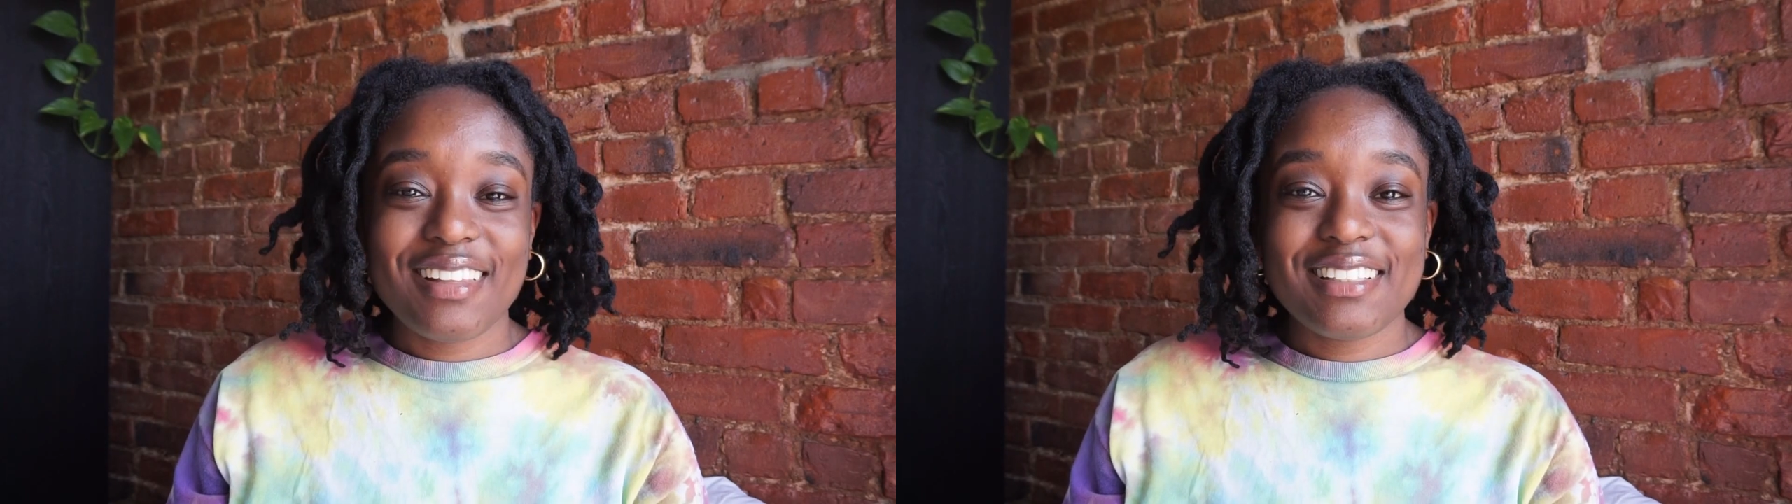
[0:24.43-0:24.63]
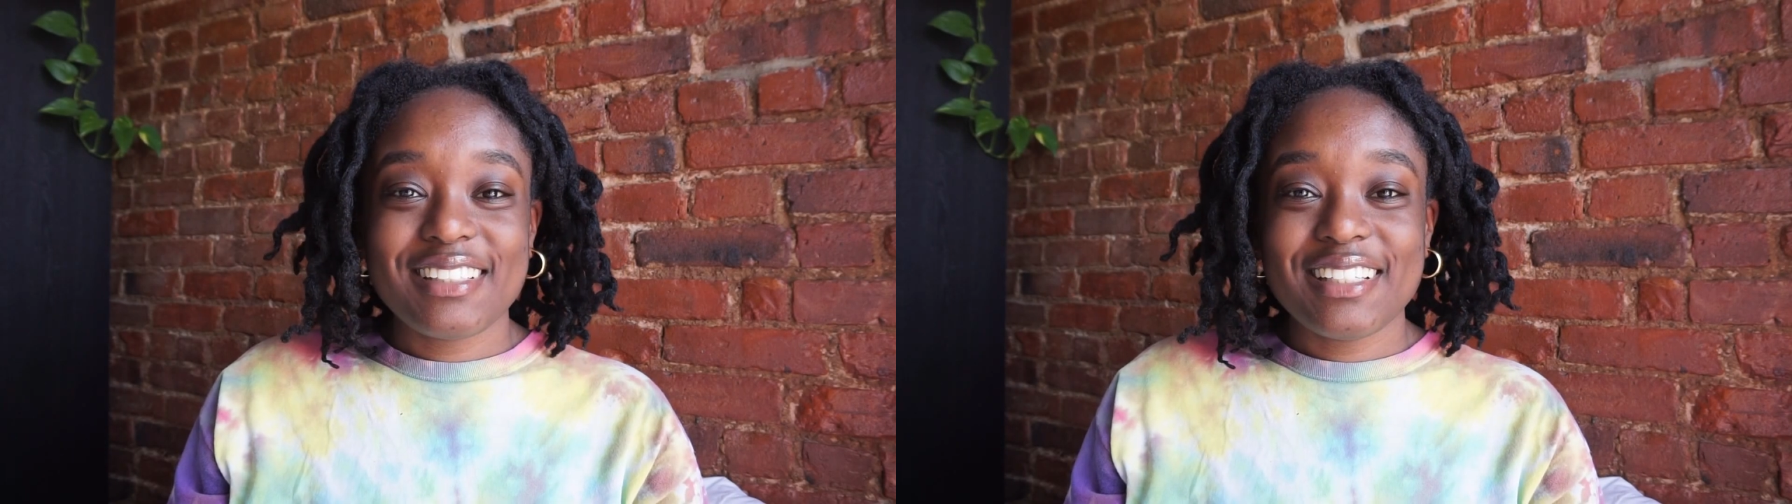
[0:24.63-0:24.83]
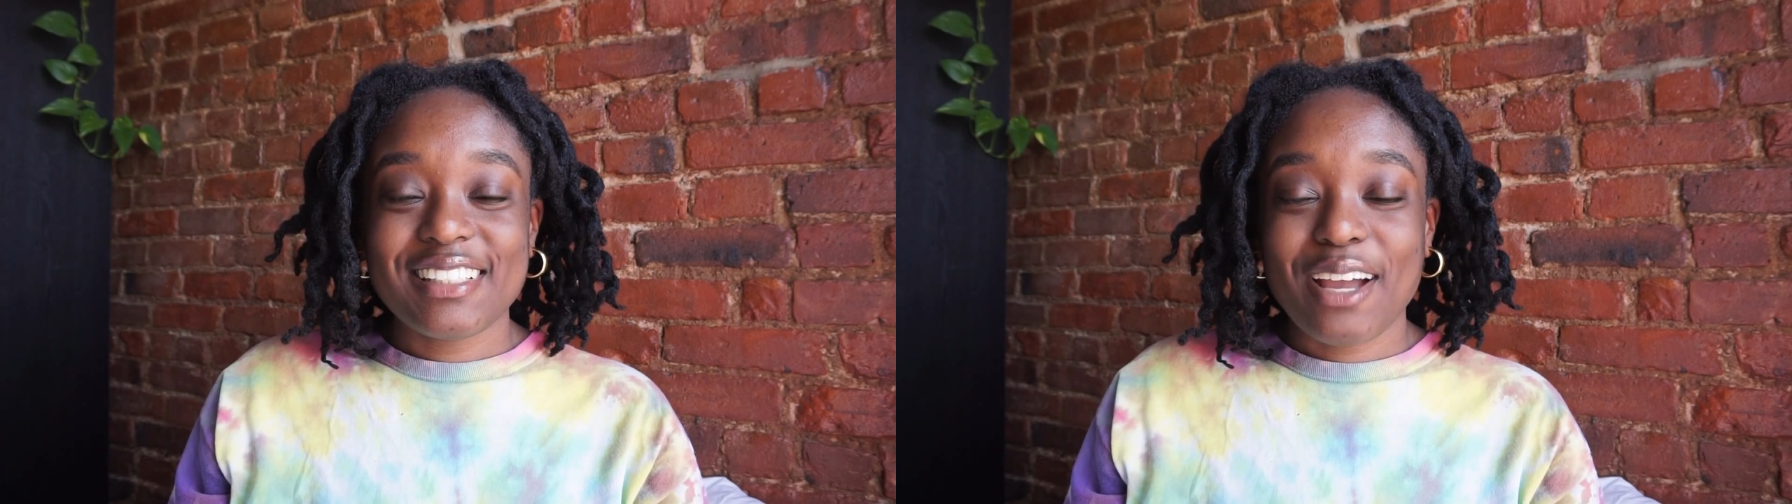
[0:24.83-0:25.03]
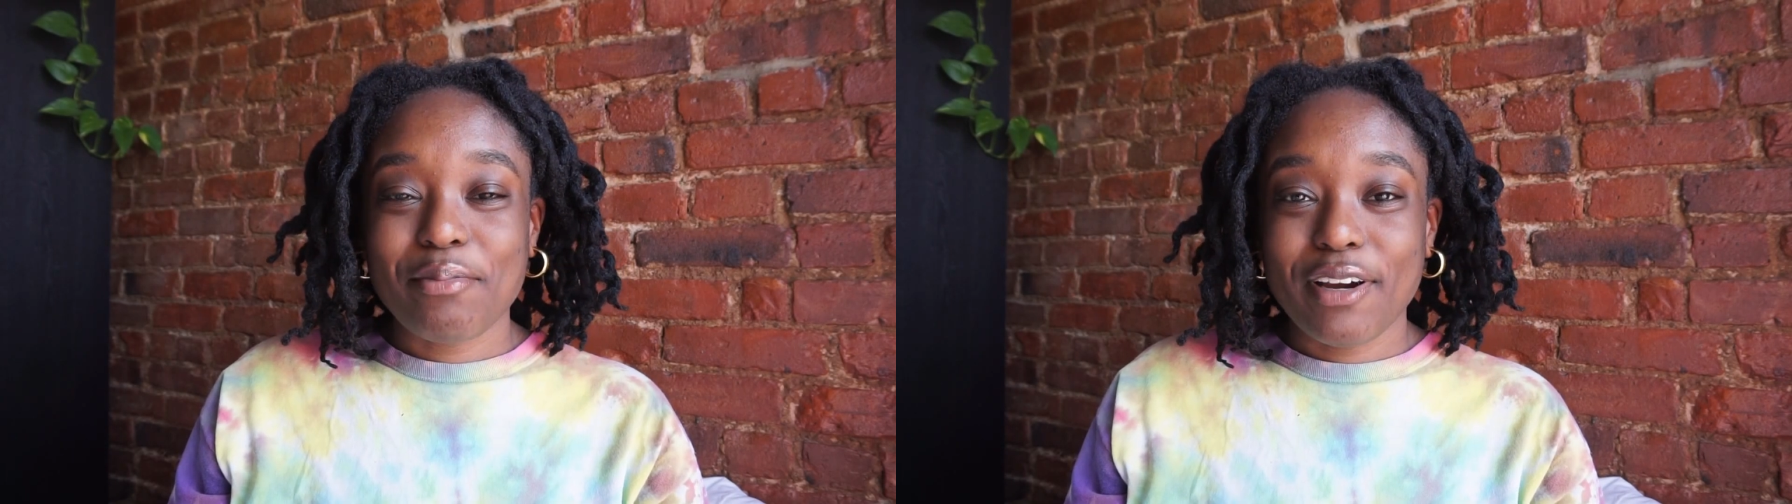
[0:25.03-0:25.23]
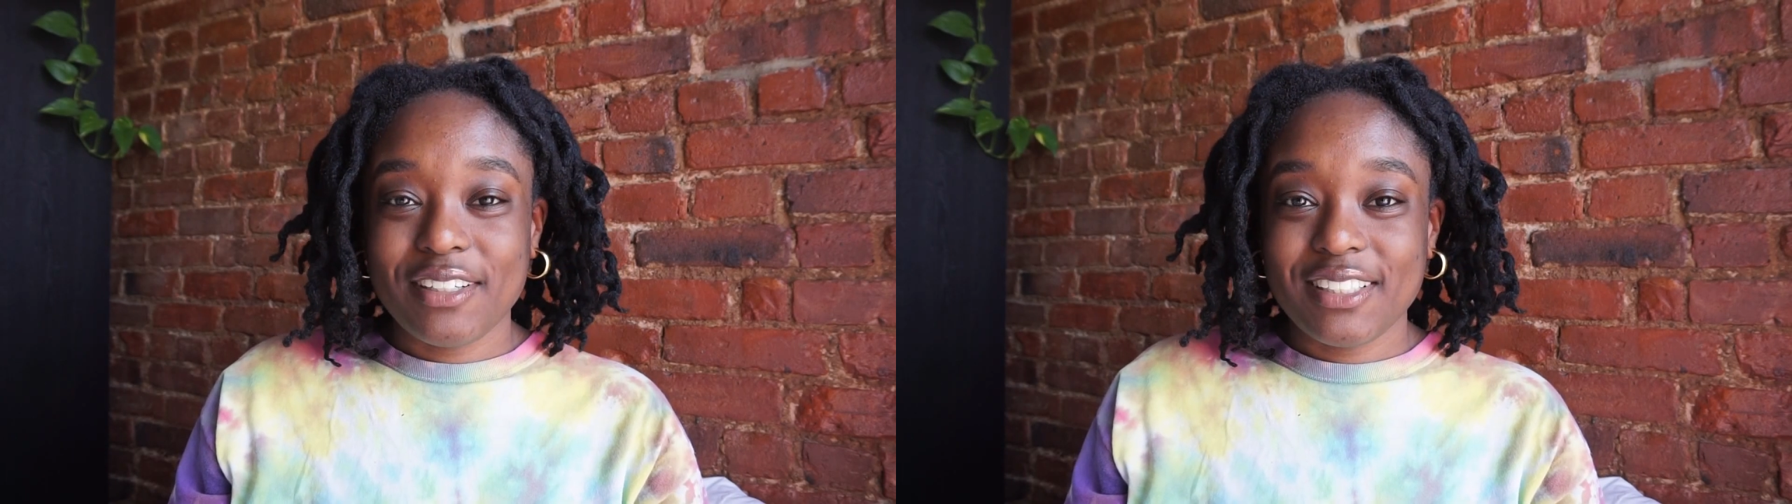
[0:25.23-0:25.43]
the seeds I
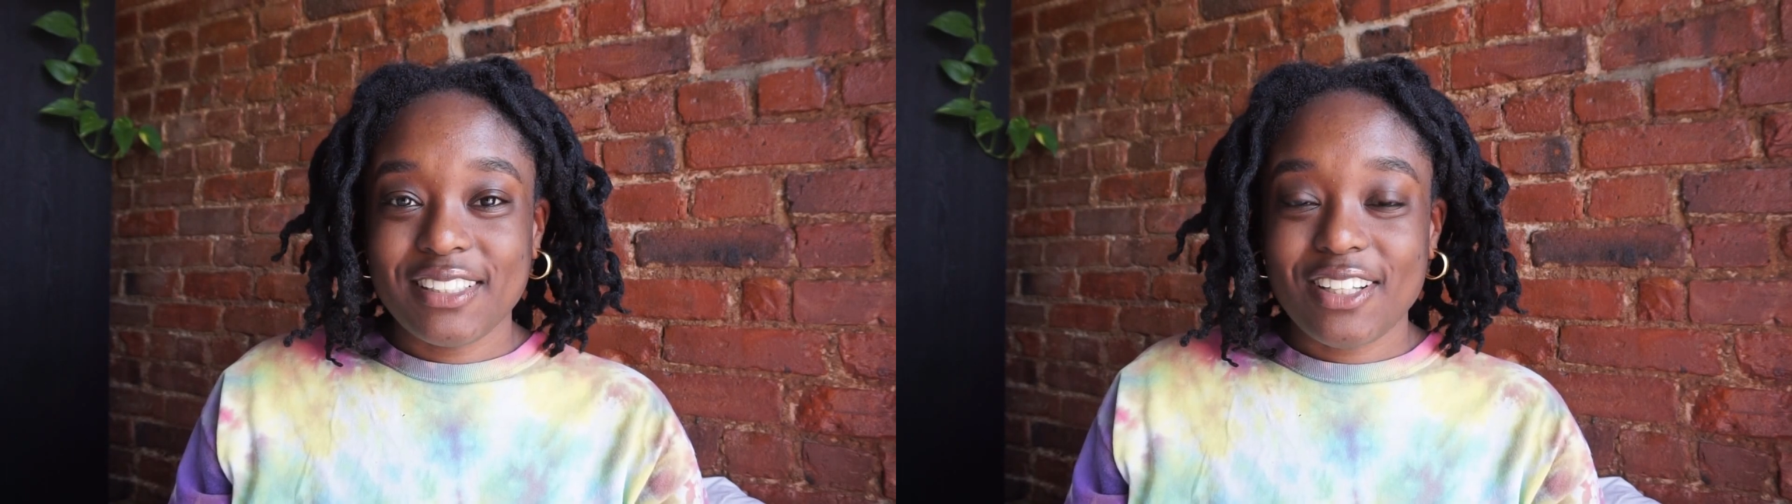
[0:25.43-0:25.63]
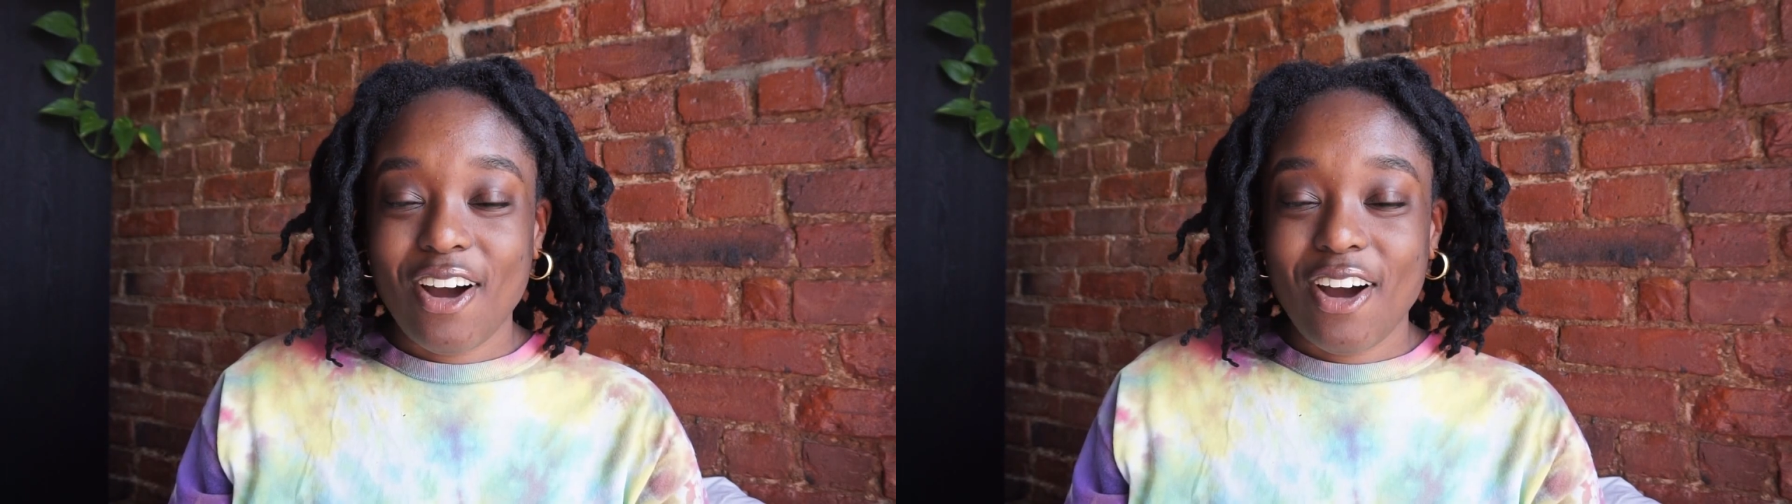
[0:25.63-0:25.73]
purchased